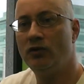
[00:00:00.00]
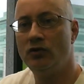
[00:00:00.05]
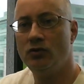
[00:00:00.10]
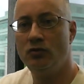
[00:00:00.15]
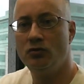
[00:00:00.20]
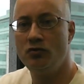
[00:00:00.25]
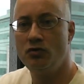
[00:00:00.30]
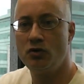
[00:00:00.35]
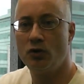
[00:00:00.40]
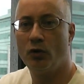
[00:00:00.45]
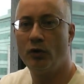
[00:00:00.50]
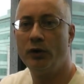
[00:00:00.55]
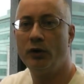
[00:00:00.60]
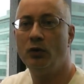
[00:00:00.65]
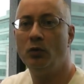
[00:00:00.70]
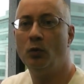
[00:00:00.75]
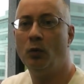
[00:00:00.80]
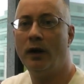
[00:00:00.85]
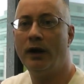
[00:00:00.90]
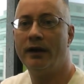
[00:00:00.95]
to show
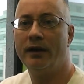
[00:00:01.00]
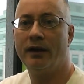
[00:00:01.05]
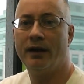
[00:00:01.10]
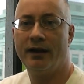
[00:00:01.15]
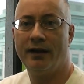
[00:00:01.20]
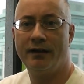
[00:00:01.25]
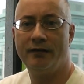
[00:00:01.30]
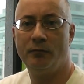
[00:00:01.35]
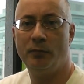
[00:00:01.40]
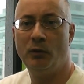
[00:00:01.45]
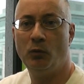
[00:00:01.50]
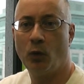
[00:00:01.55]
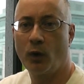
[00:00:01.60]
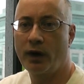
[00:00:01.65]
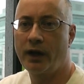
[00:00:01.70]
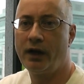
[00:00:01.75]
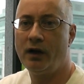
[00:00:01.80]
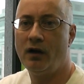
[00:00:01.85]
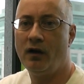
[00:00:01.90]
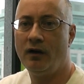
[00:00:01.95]
you what I've been
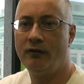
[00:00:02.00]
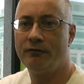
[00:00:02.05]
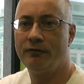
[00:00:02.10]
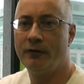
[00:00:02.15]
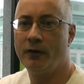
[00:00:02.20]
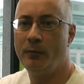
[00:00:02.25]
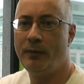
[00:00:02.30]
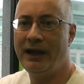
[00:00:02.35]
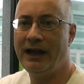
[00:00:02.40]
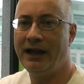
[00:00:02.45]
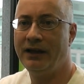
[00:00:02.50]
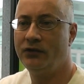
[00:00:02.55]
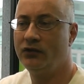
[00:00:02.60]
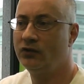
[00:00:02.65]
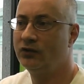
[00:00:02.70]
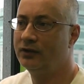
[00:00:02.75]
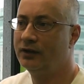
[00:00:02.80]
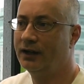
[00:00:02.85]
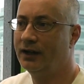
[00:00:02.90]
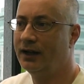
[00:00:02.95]
working on for the
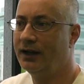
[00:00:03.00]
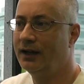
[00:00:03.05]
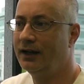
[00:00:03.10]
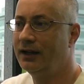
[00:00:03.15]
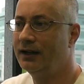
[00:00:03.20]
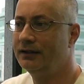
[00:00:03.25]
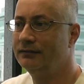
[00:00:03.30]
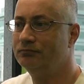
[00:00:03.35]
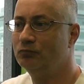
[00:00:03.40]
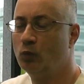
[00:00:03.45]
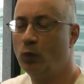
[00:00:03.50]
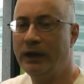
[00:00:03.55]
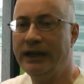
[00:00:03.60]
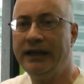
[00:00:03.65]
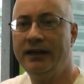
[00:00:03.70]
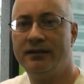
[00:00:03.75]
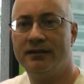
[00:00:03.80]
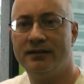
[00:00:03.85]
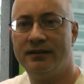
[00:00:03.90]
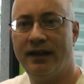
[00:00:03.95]
past
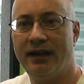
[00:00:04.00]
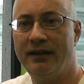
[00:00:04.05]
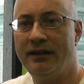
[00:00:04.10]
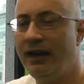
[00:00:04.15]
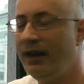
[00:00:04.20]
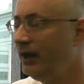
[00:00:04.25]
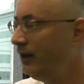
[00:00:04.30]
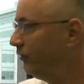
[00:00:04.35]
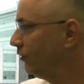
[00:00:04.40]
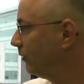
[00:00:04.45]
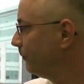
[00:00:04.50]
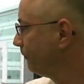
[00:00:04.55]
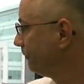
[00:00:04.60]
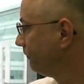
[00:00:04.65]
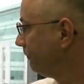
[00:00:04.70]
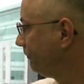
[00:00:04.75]
week to 10 days.